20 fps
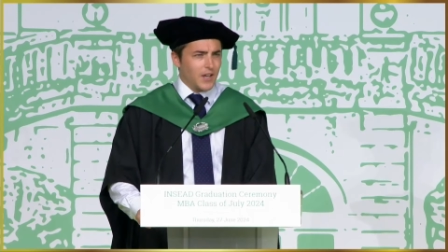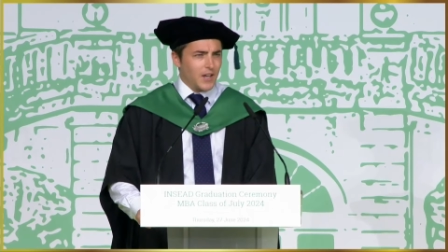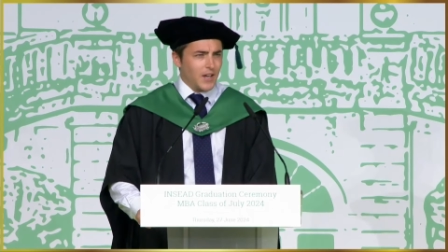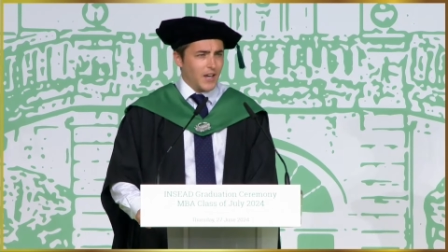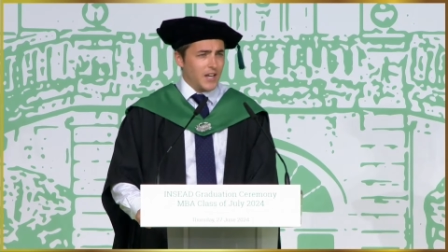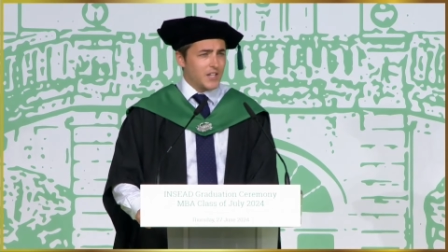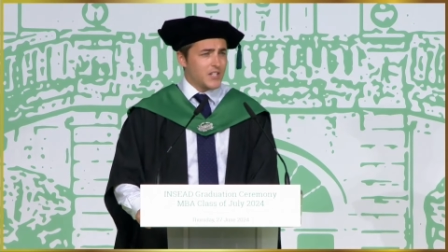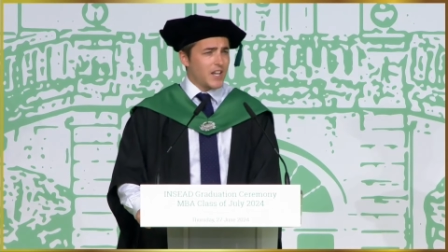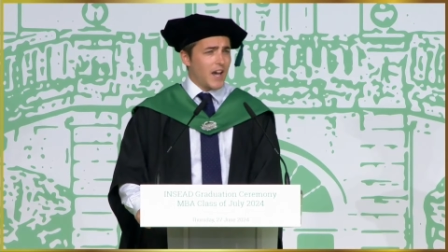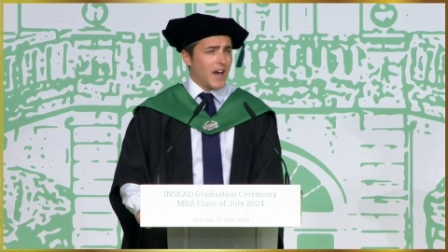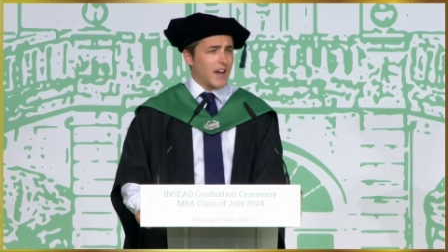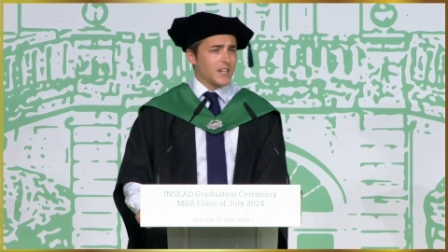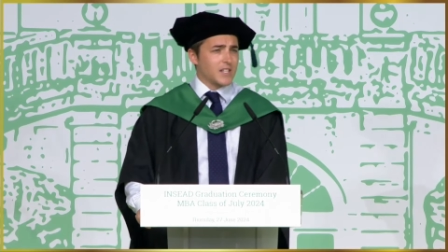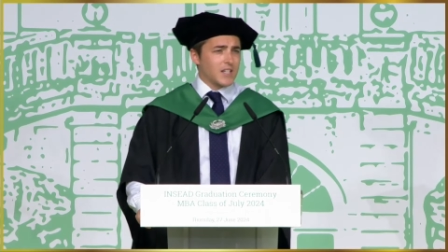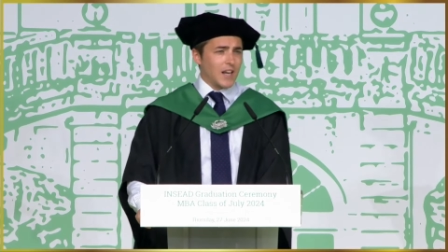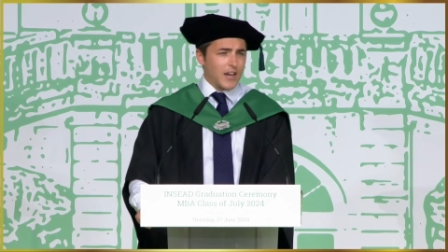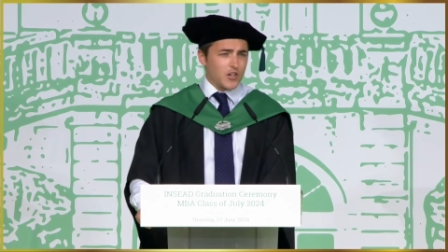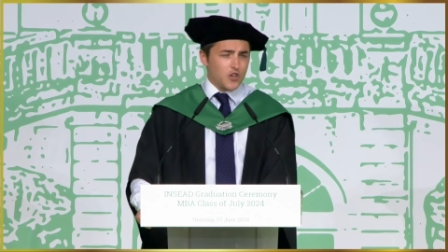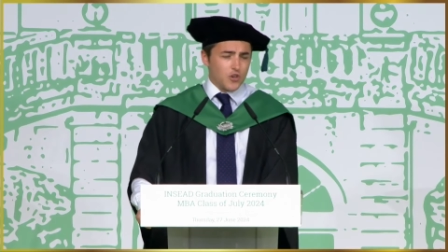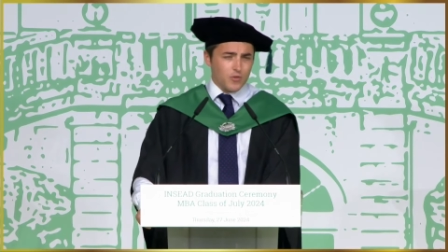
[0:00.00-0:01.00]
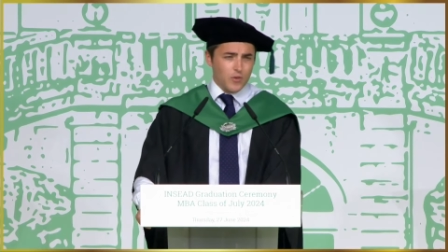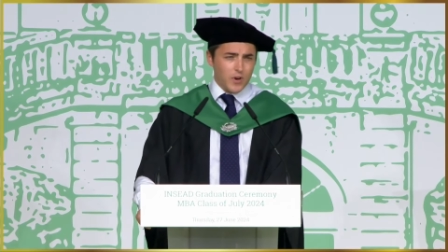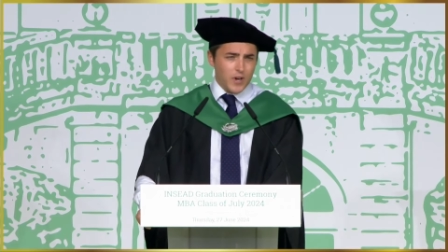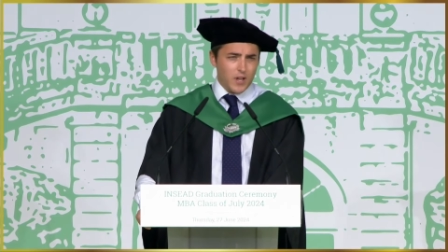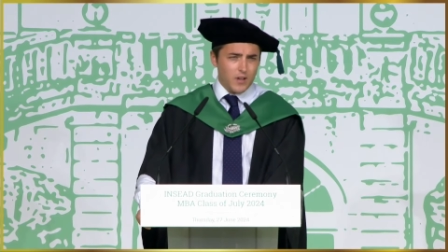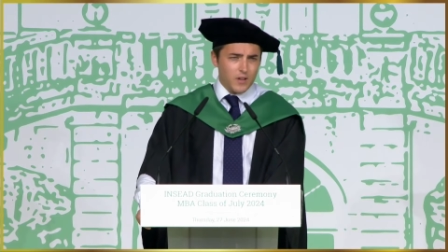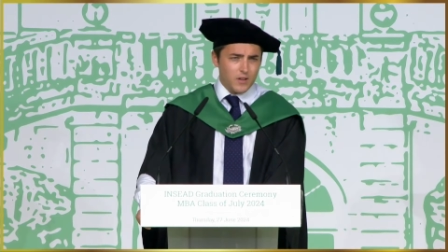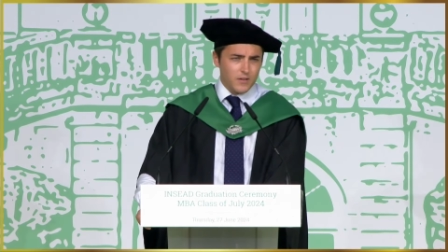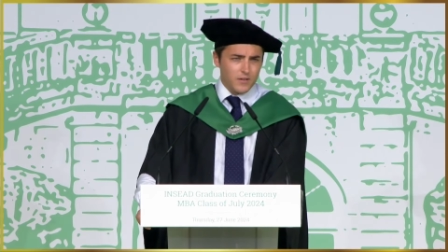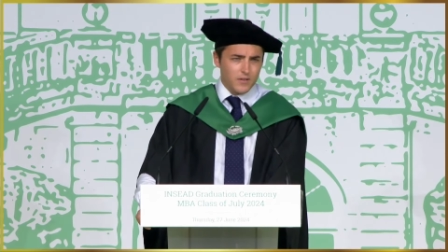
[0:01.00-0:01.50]
INSEAD is
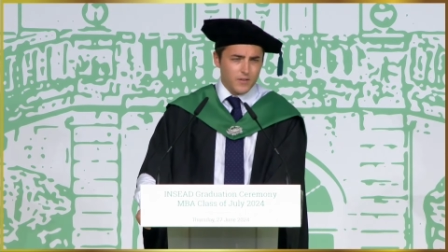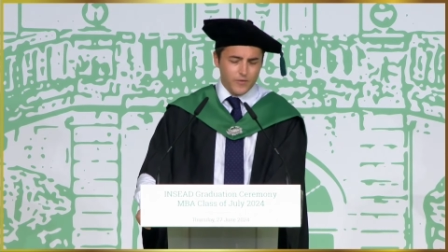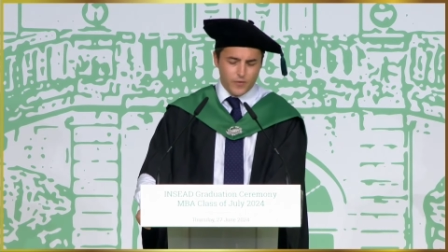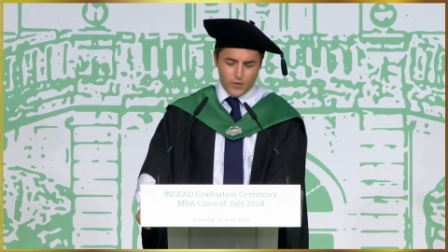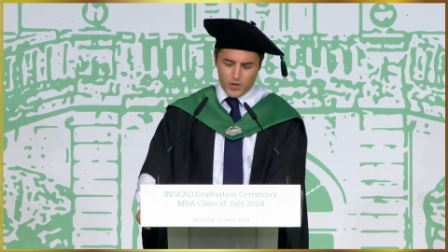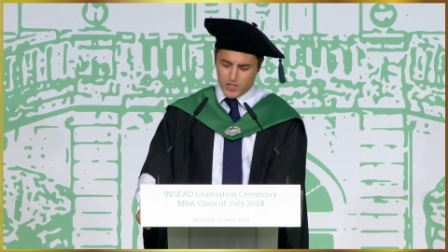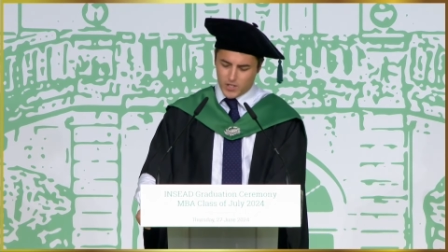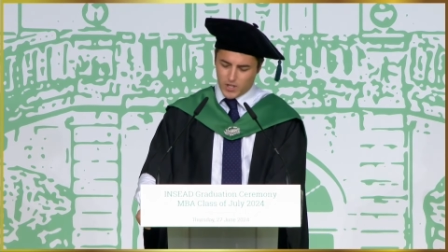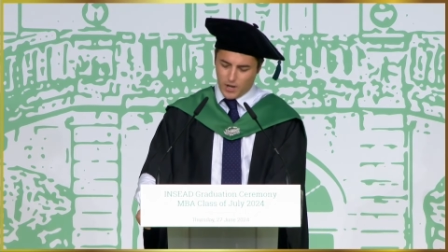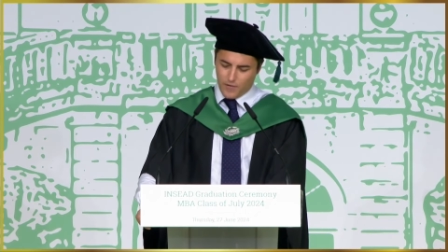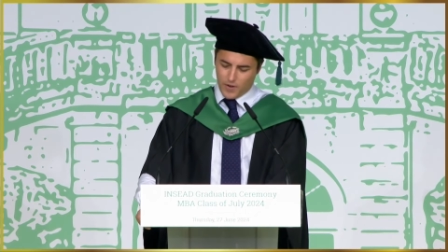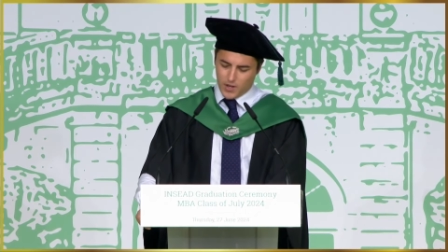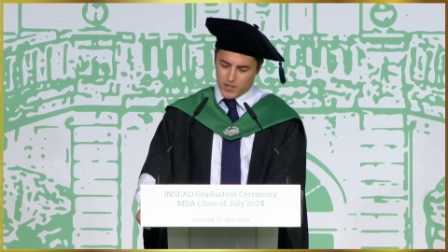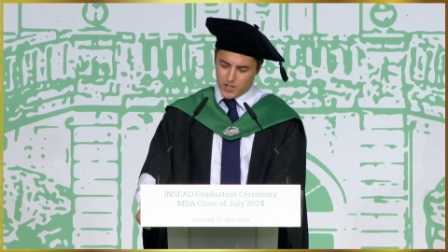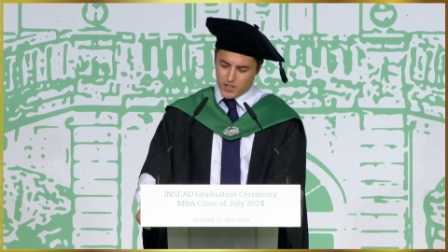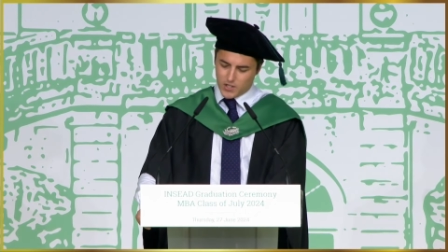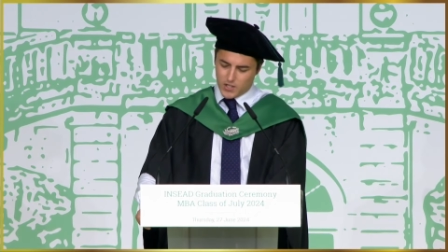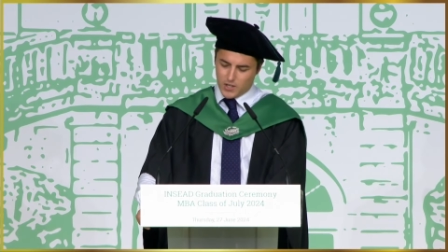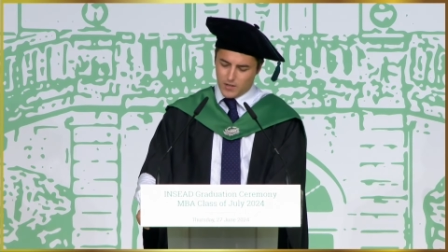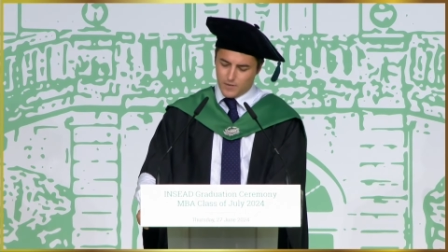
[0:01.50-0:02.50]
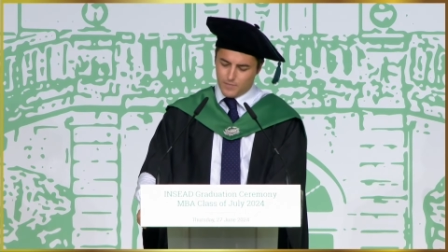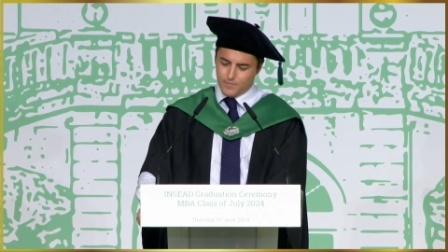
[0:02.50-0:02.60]
legendary for its diversity.